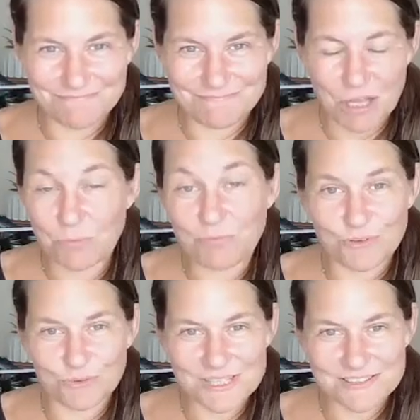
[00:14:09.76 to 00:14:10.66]
helpful
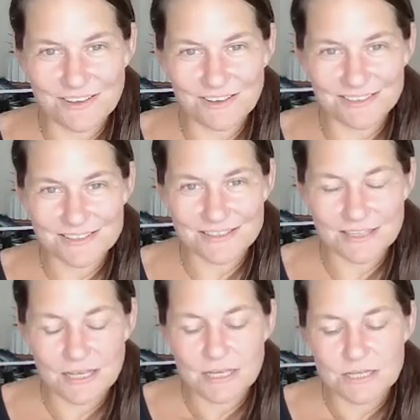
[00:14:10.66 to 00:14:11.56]
results.
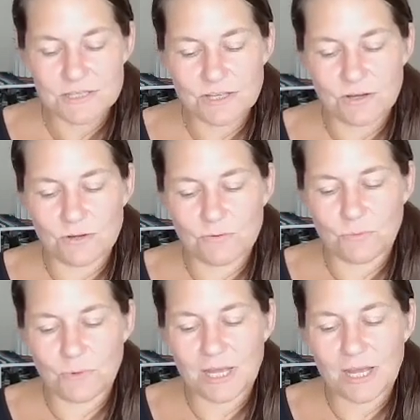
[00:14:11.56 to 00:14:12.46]
So
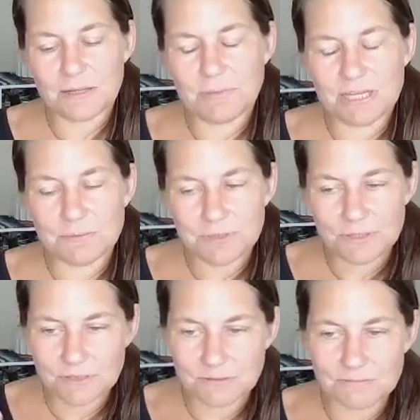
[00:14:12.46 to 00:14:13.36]
we got to be able
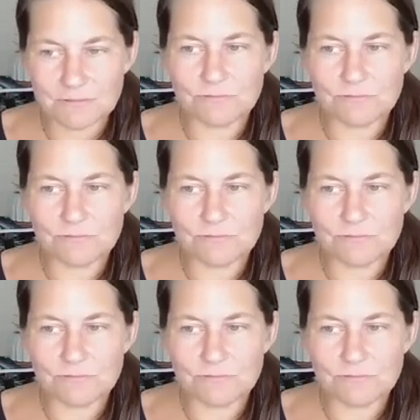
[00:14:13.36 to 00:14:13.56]
to